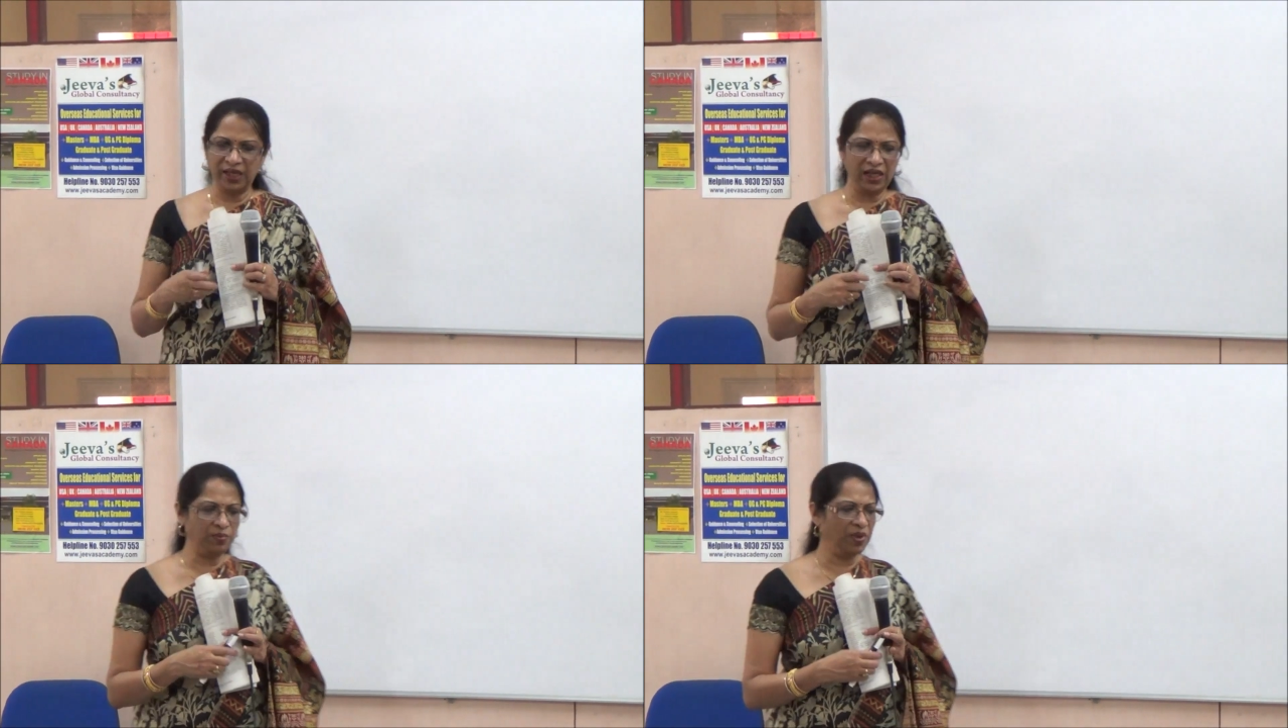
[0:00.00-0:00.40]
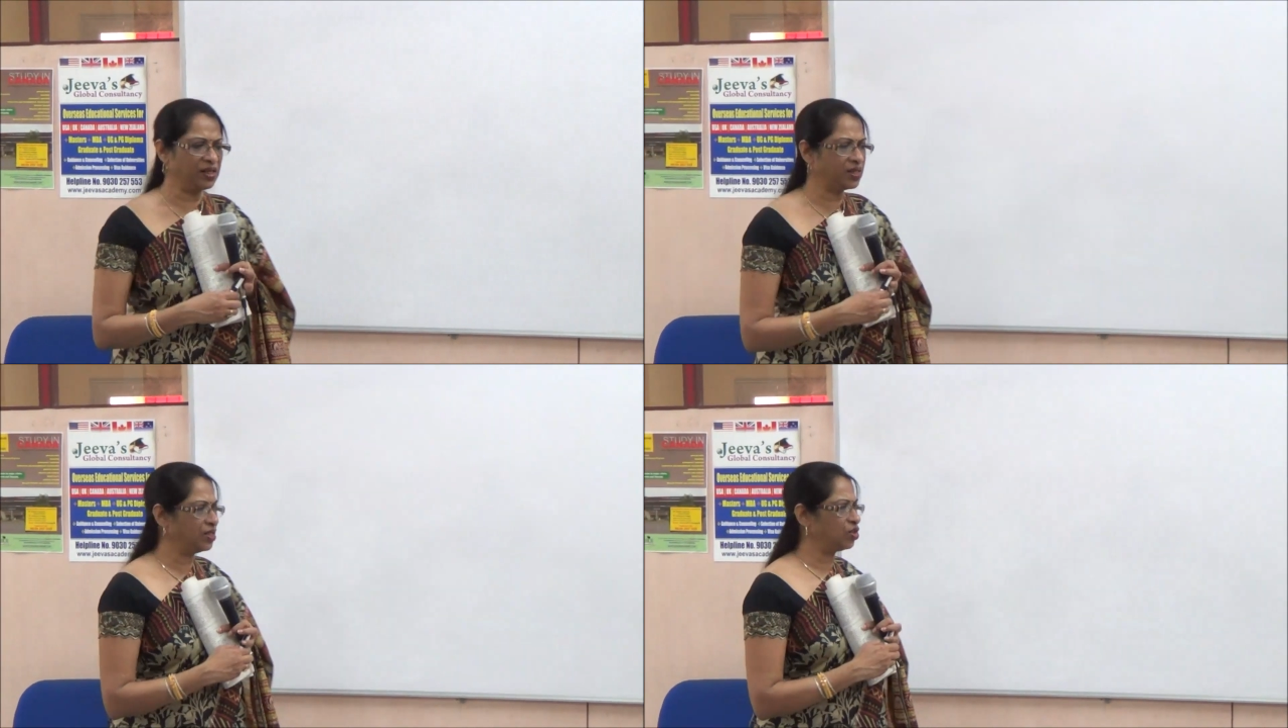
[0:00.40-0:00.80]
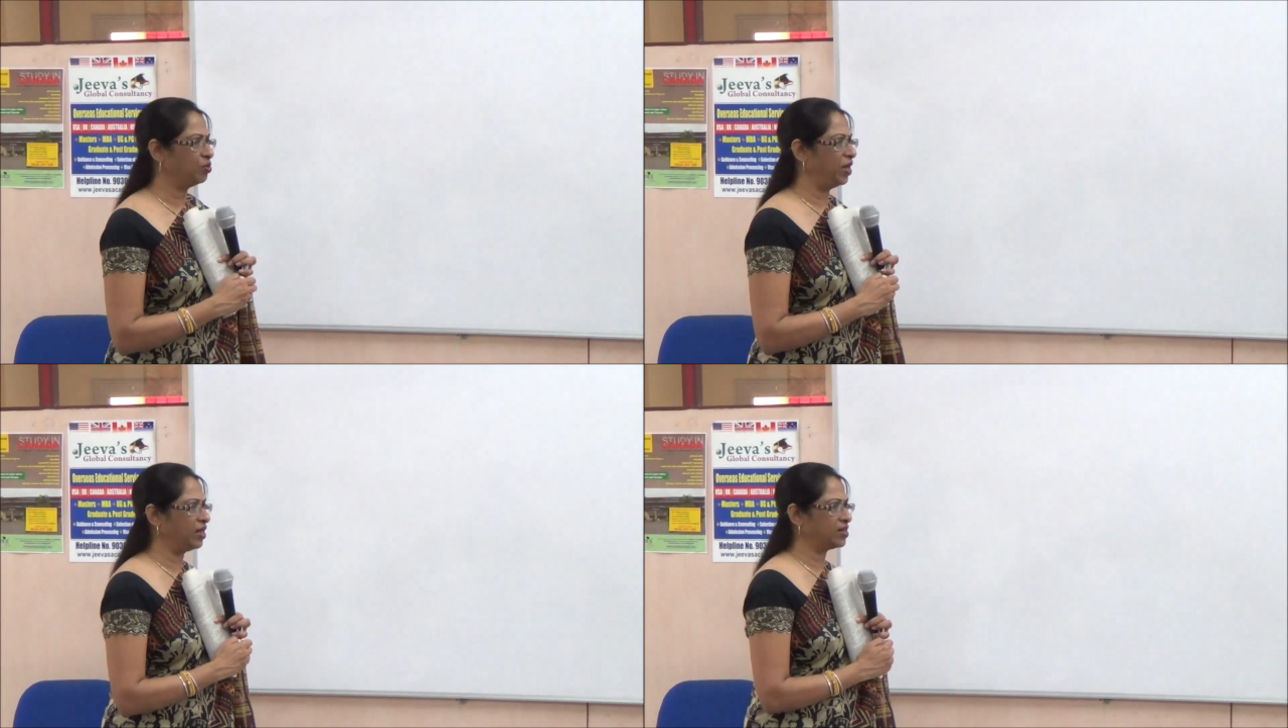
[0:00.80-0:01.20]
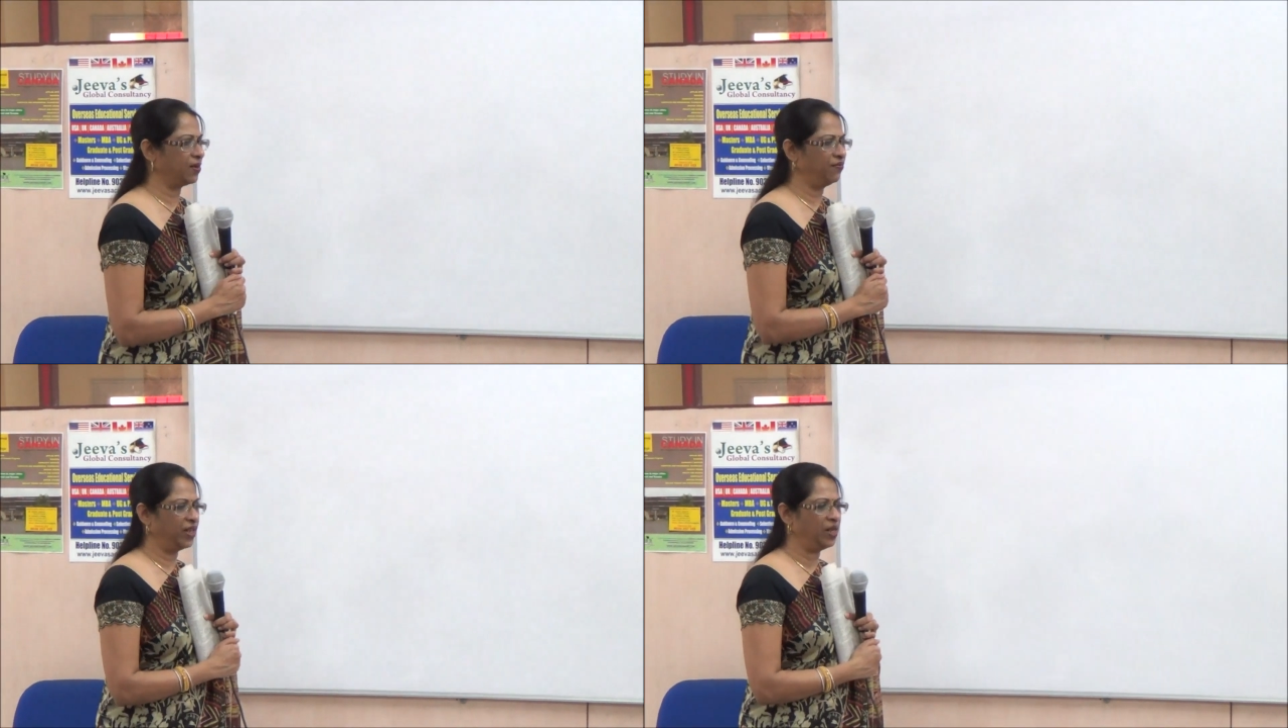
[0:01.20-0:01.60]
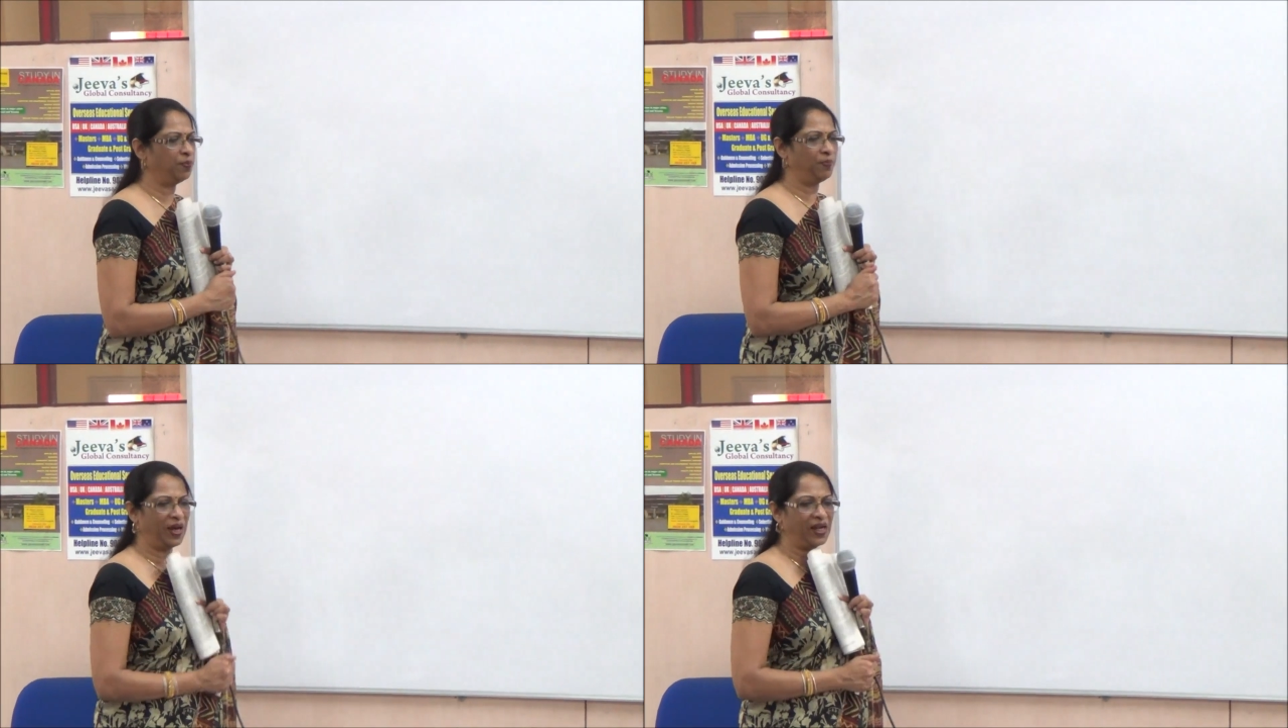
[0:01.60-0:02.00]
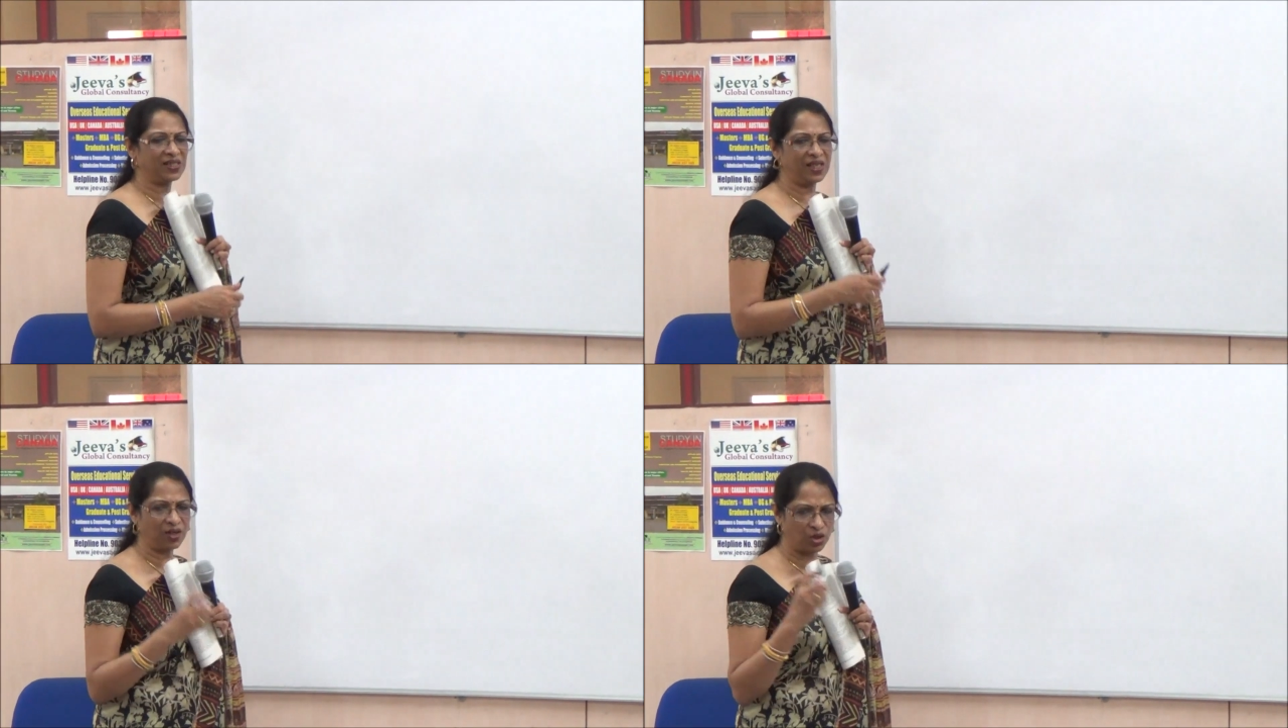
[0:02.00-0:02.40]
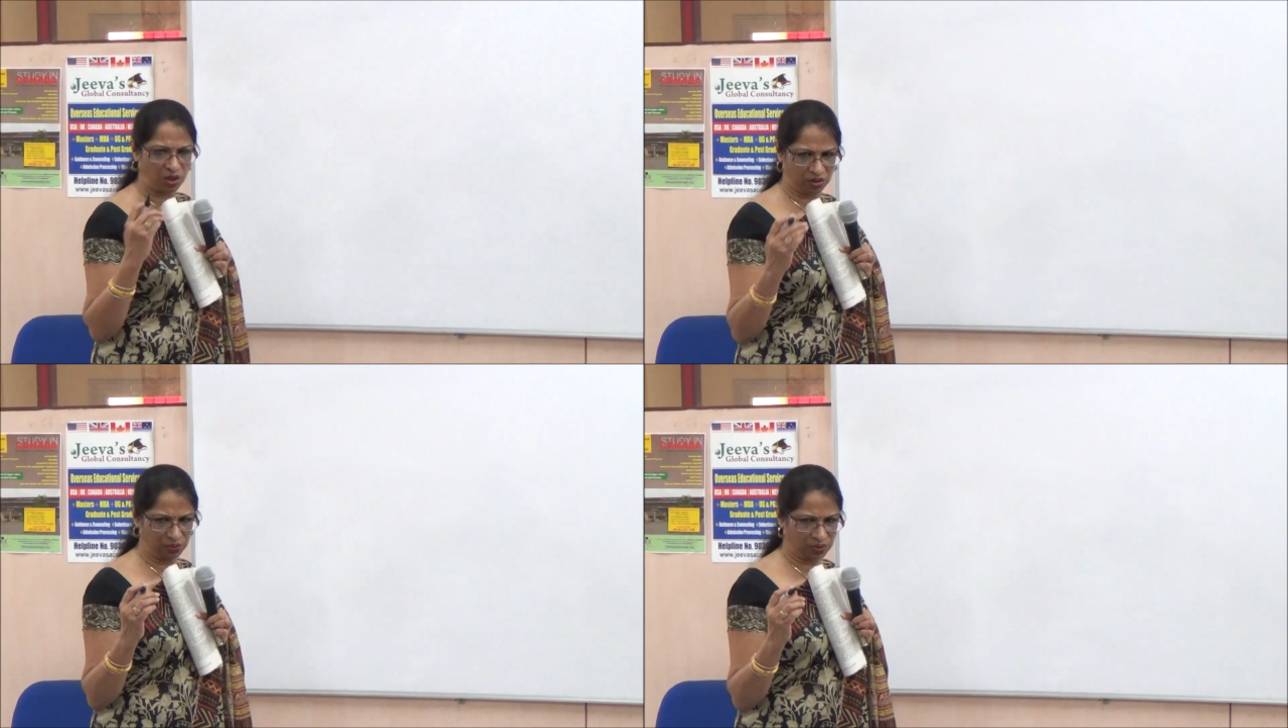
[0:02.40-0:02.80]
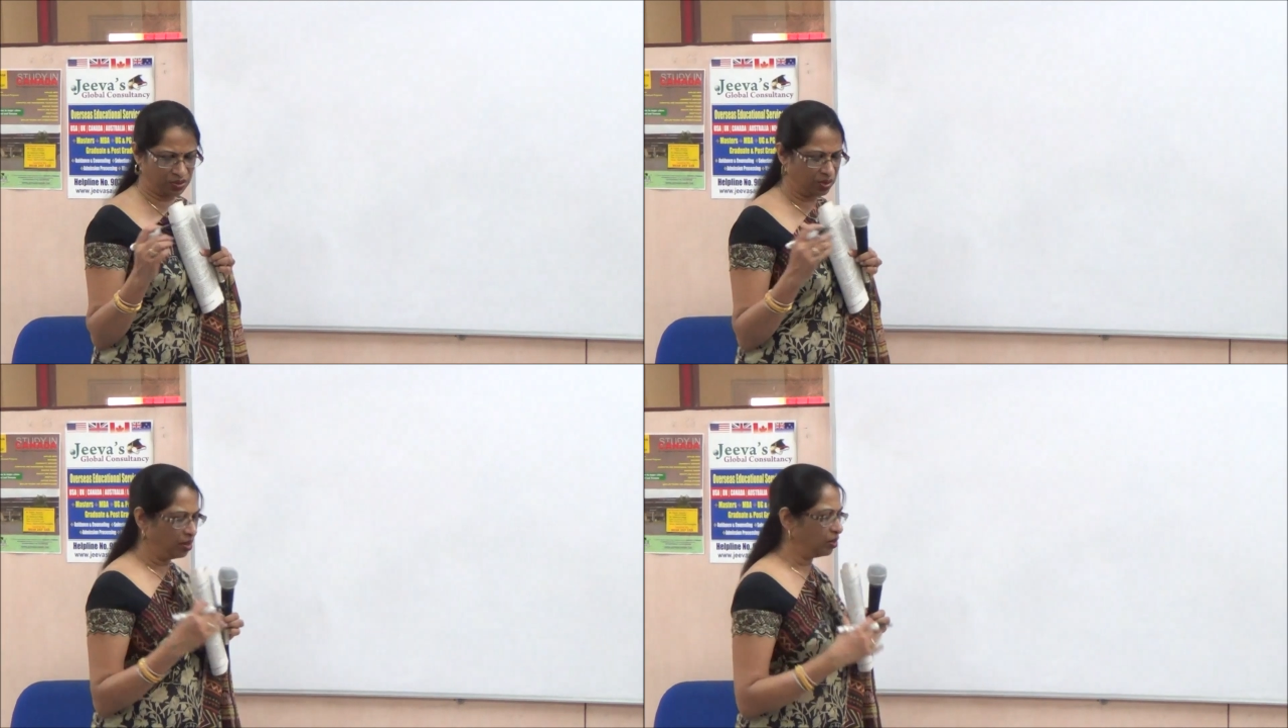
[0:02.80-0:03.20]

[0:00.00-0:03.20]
it makes sense to make some very basic short notes.